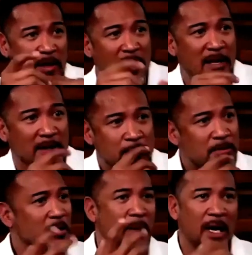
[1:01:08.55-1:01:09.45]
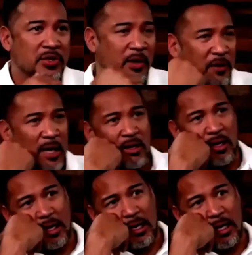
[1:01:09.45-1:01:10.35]
So, right? So if you're like,
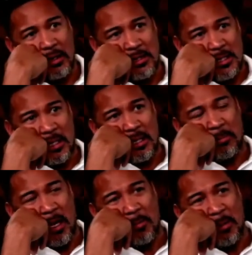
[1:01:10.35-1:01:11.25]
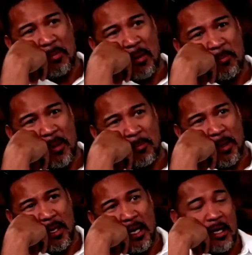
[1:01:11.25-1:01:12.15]
uh, chill, blah, blah, blah, blah,
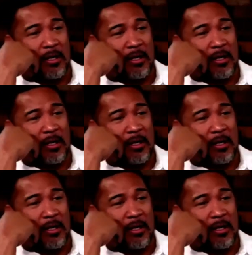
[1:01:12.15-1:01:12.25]
blah,